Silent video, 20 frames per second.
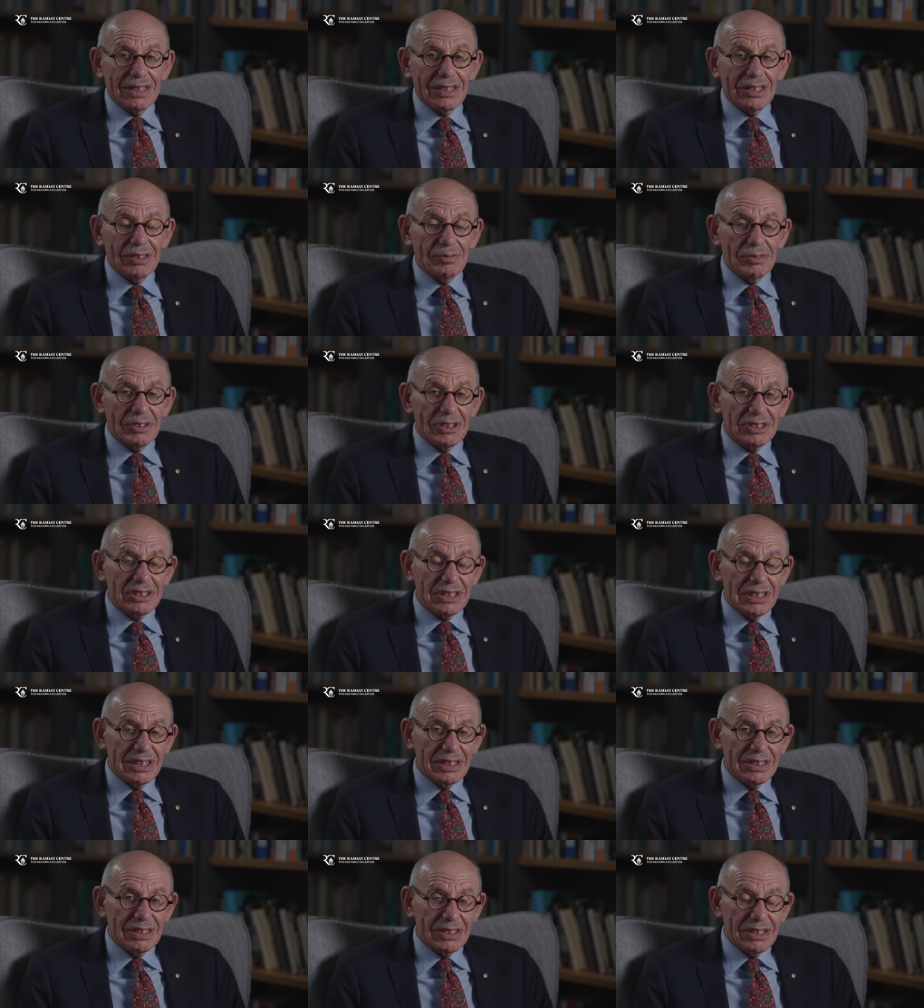
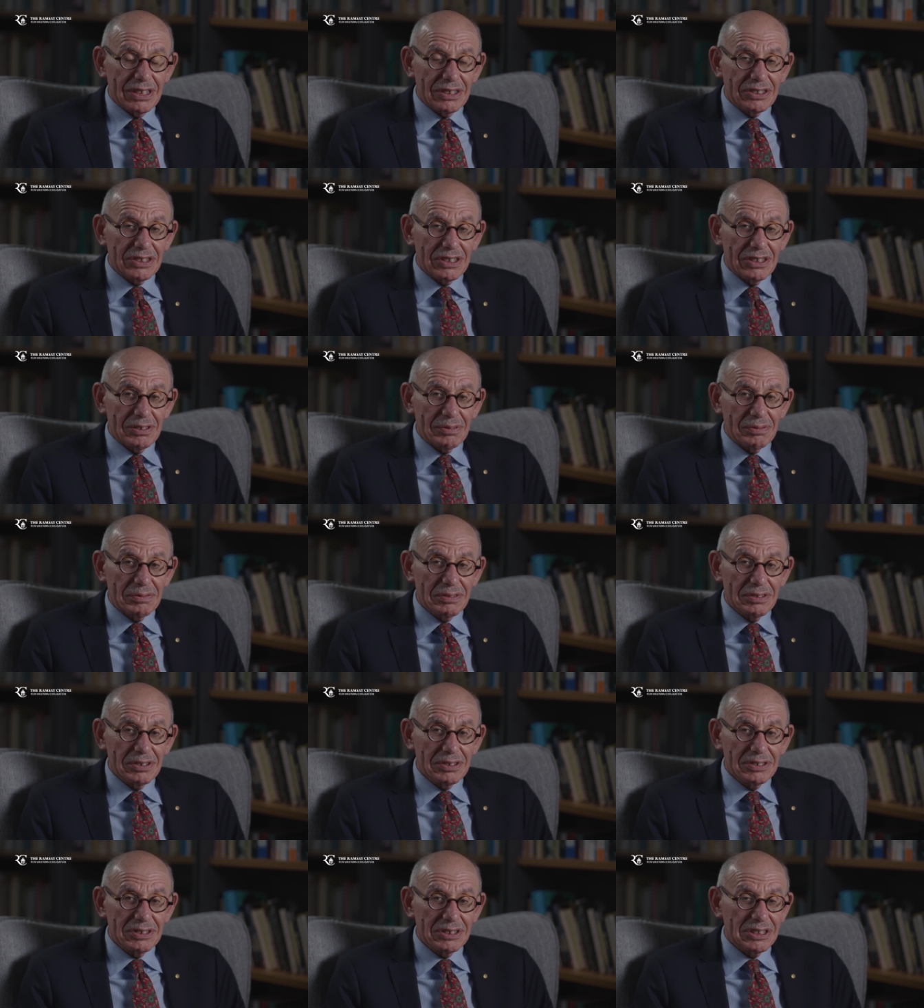conversely the notion of
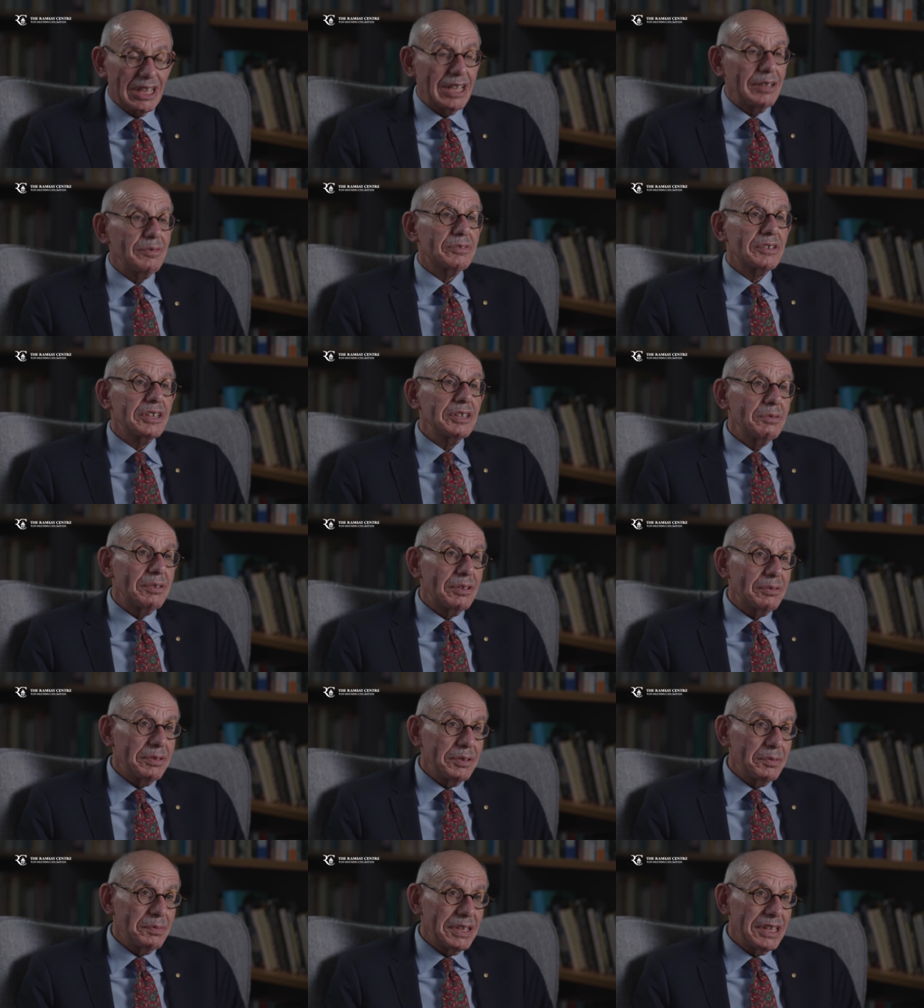slavery,
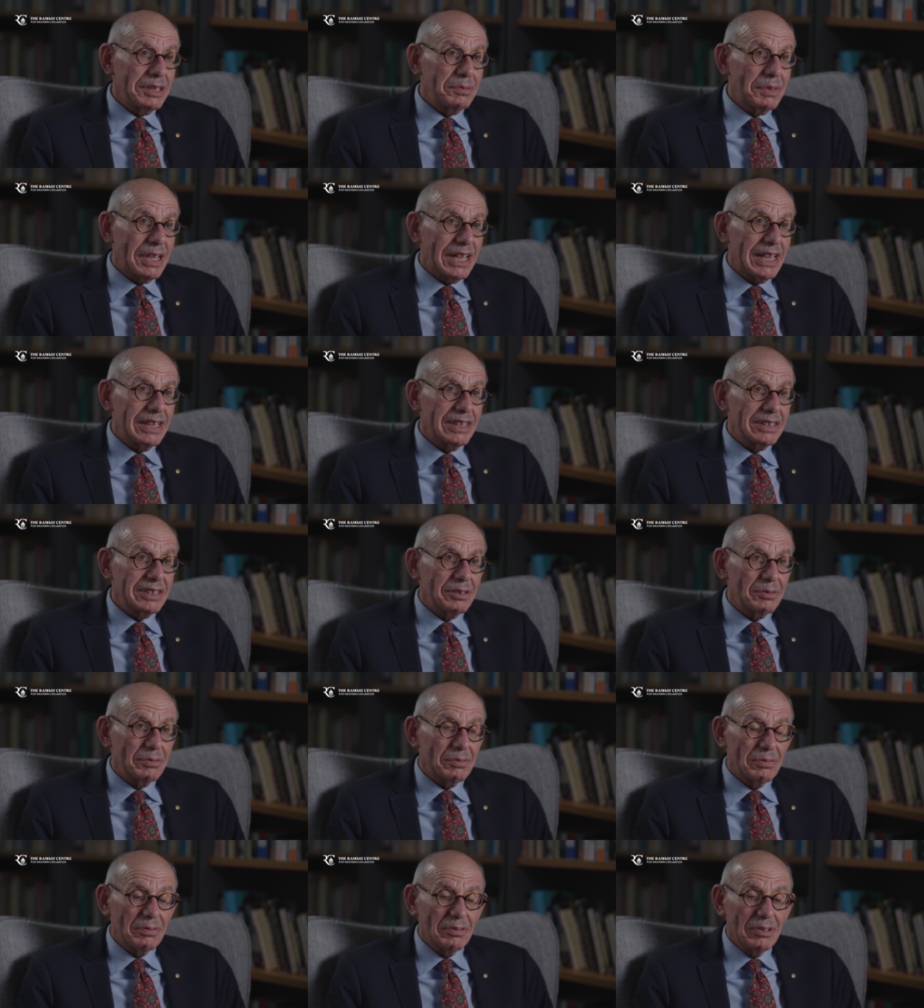what we mean by it
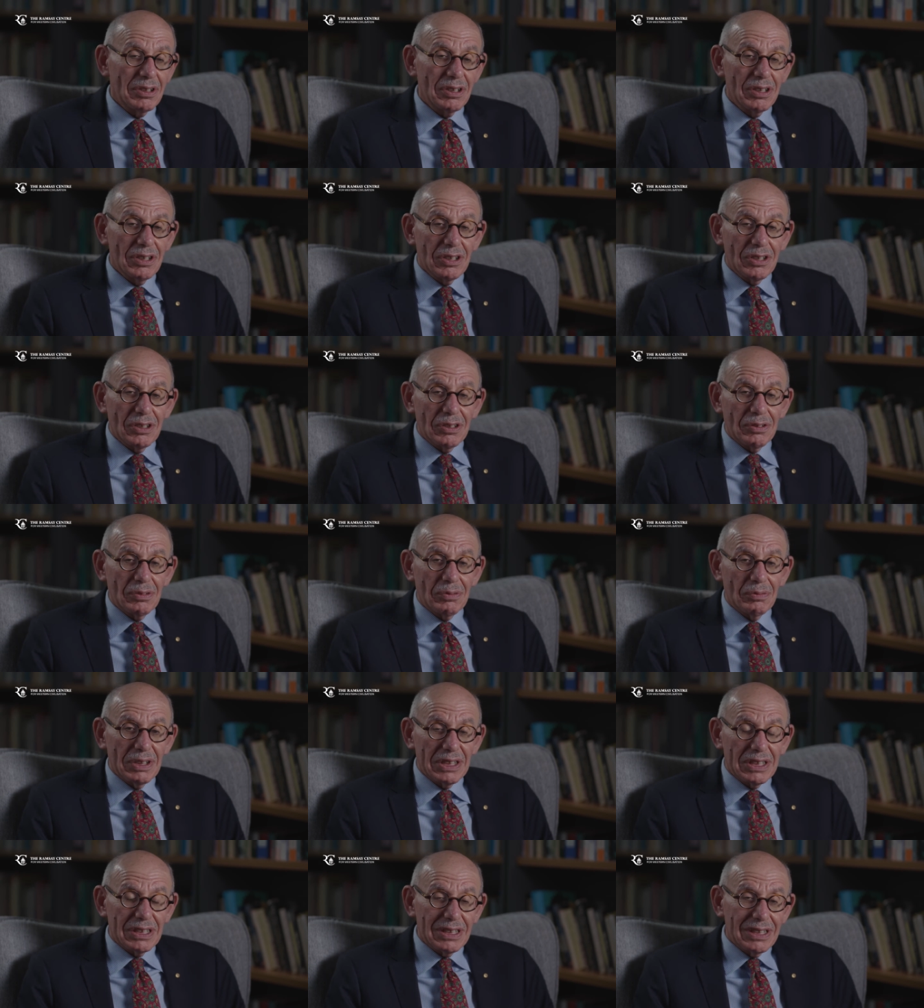and
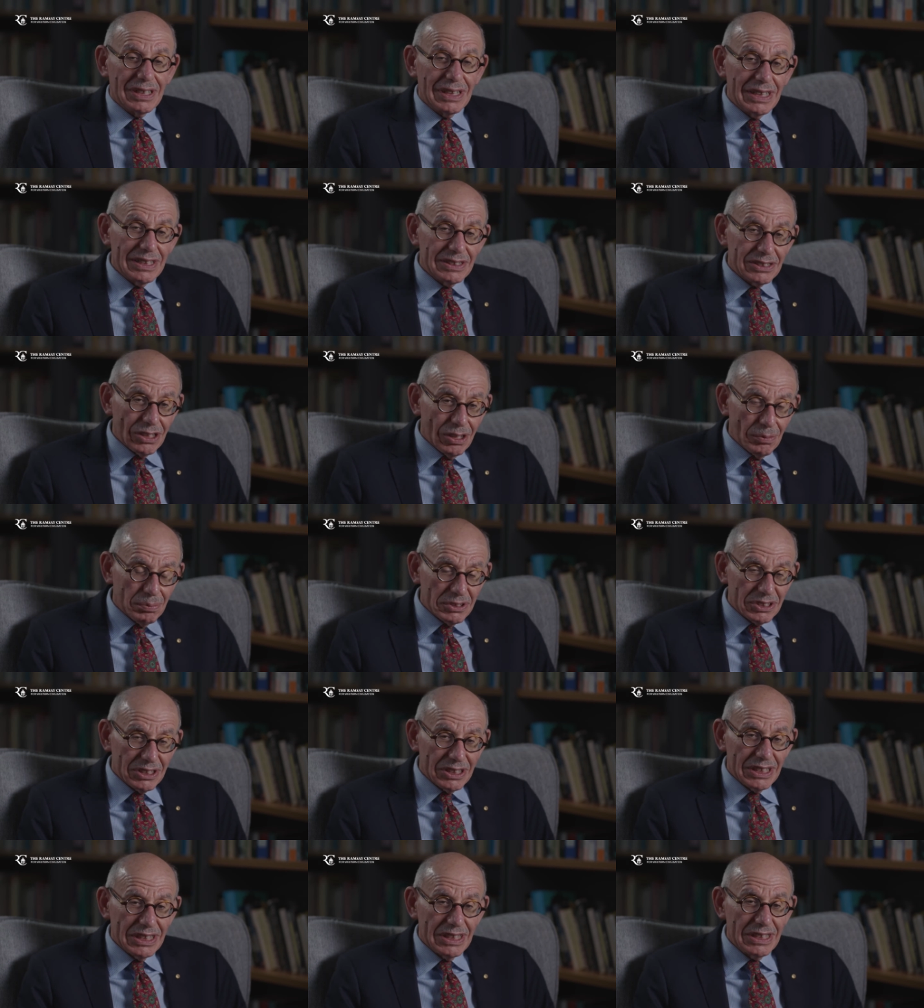what its
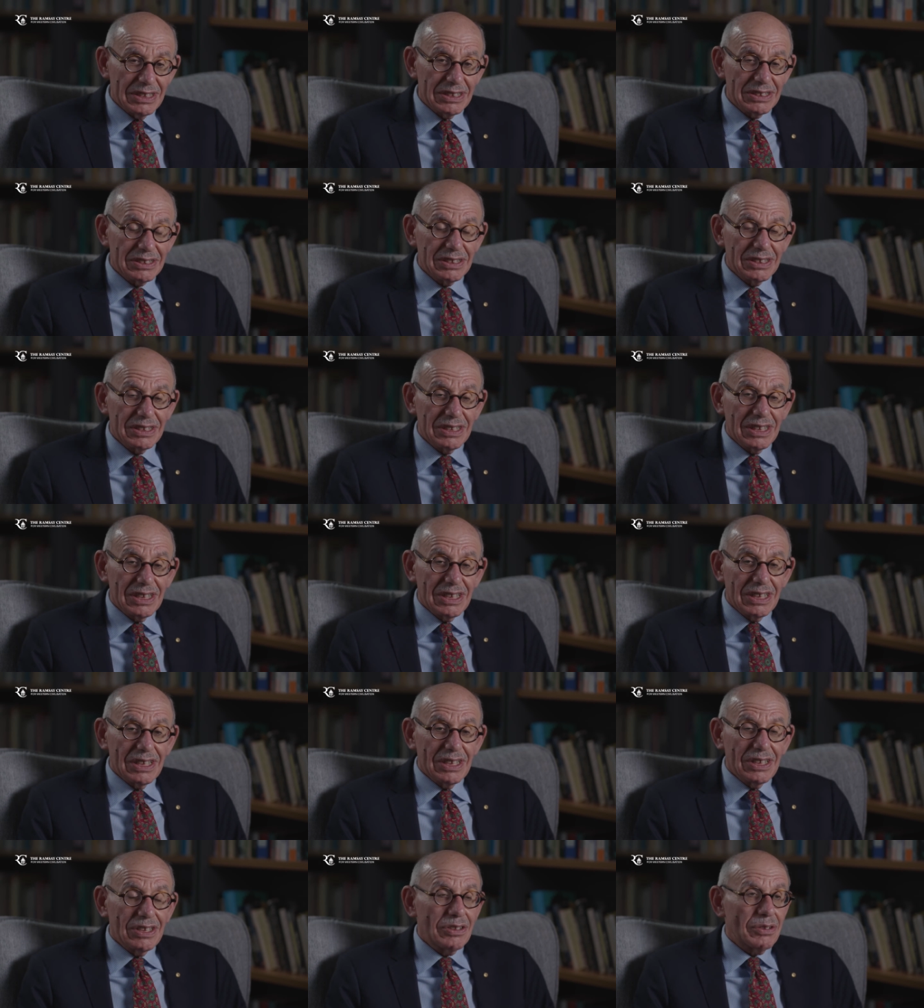opposite is,
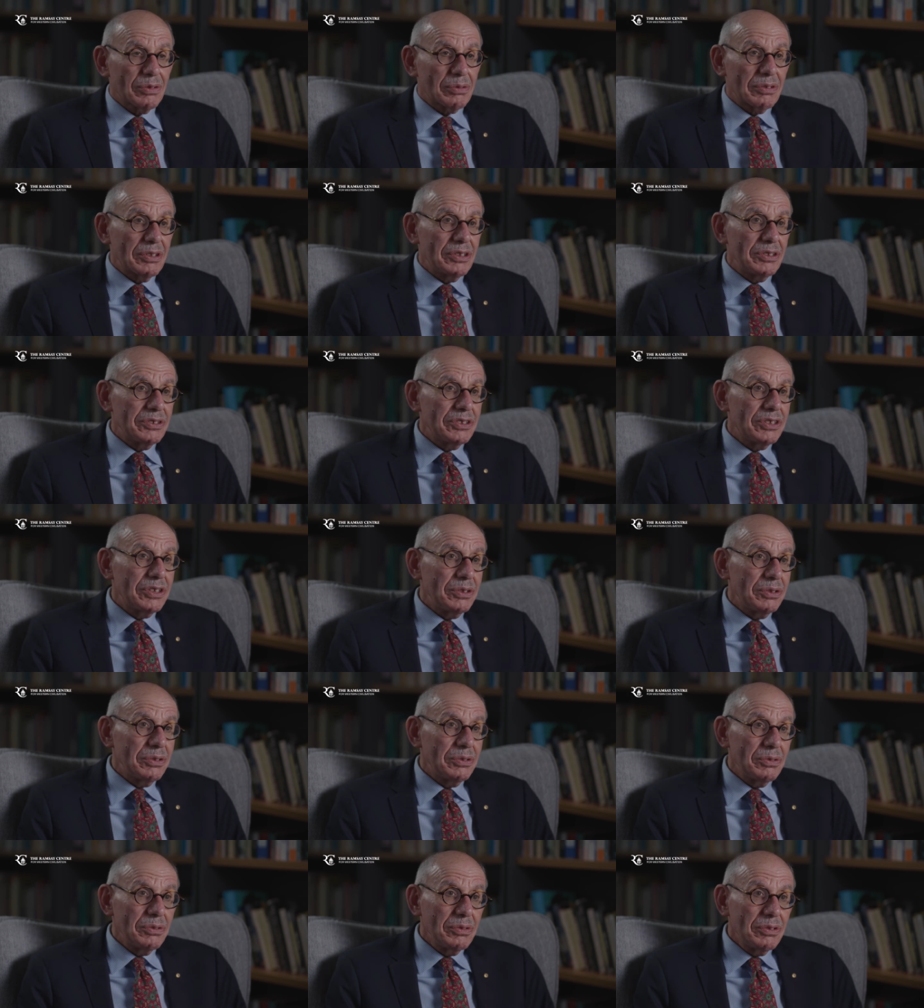through
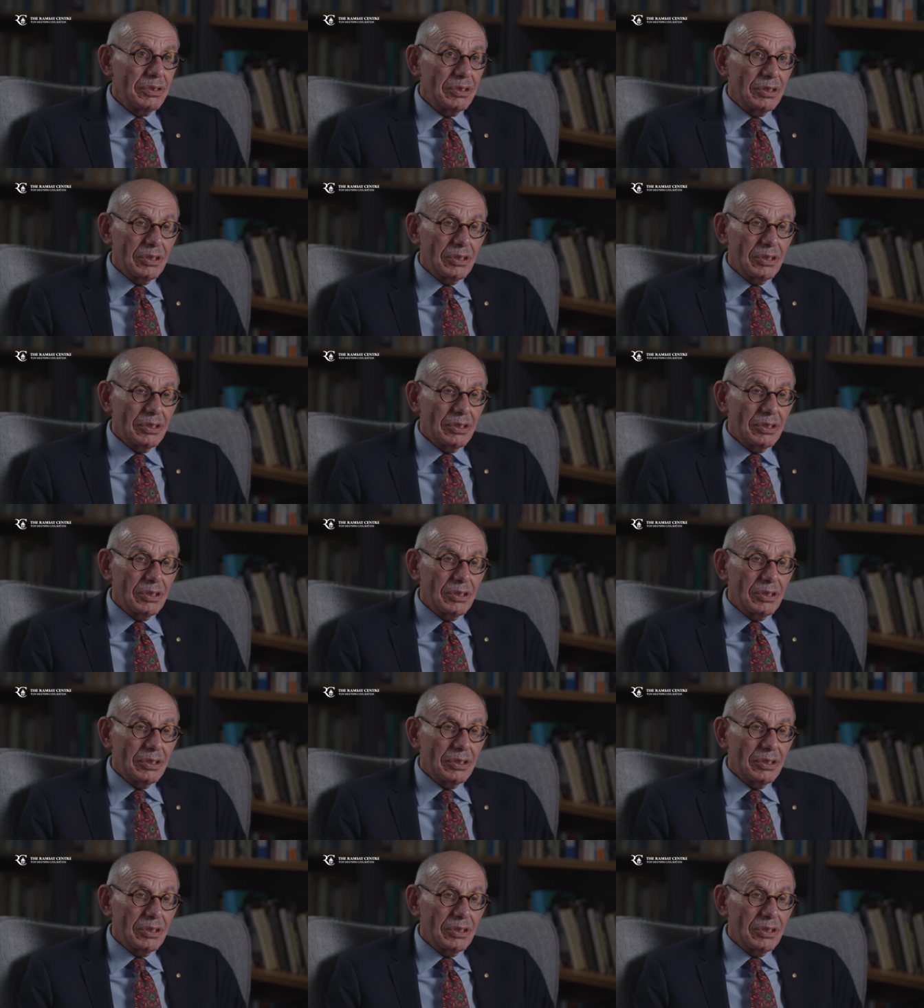to